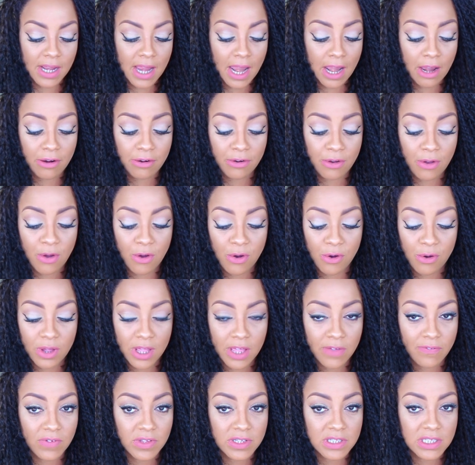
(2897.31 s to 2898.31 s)
And I don't know
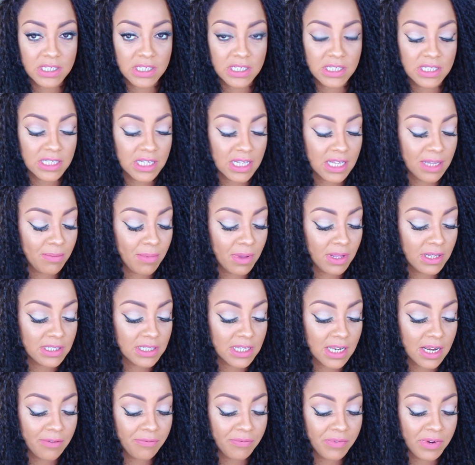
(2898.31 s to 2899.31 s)
if it's these
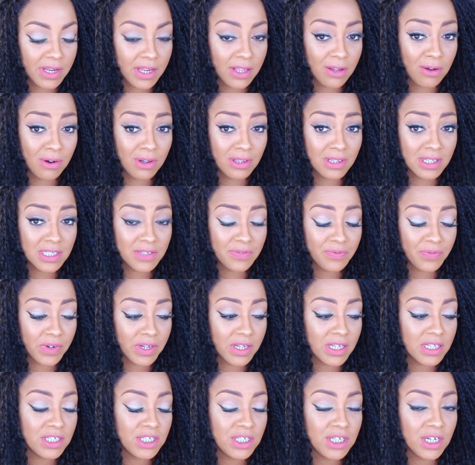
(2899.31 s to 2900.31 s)
emails that I'm reading or this
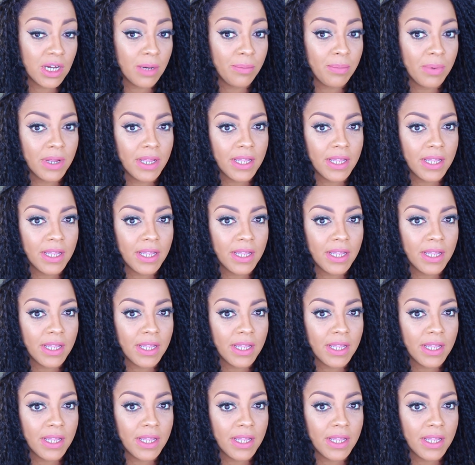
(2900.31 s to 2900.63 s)
freaking chair.